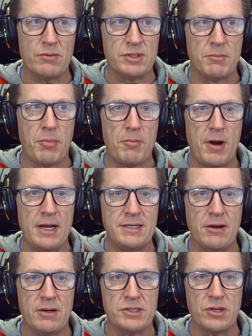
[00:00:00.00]

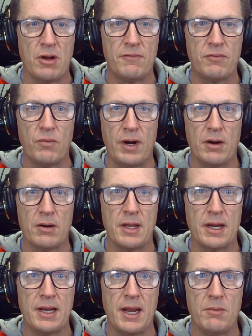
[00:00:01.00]
proprietary software
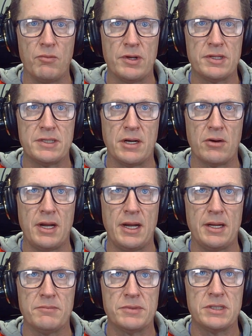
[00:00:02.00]
that came with
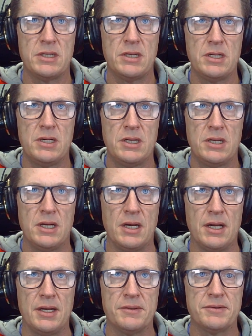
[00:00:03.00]
CineCams,
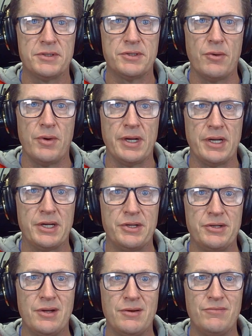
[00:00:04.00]
so it
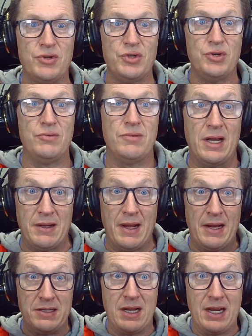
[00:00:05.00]
could.
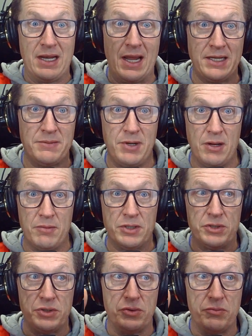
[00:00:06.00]
I'd like to be able to
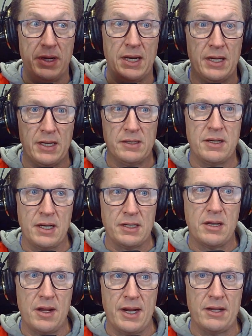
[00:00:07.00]
zoom in and
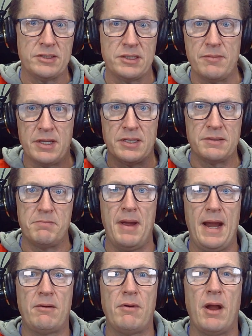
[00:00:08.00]
cut out some of the
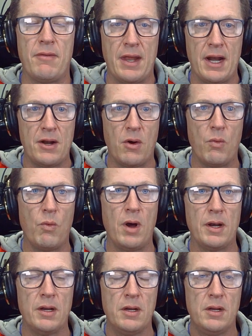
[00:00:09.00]
background that I don't
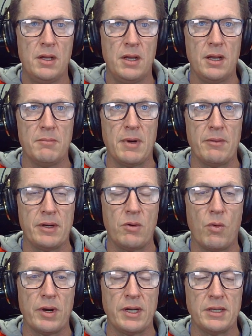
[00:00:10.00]
want in my
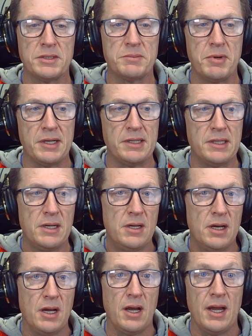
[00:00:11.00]
recordings, but
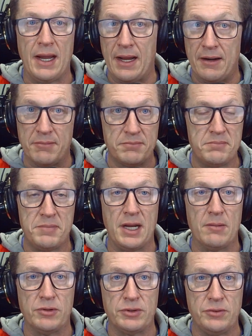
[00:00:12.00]
and be
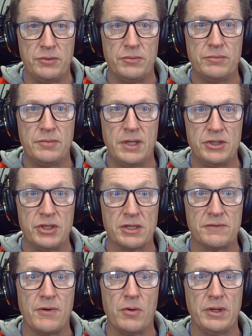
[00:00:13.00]
able to adjust
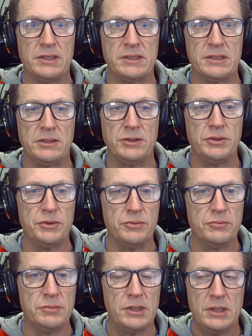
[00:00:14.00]
focus and zoom.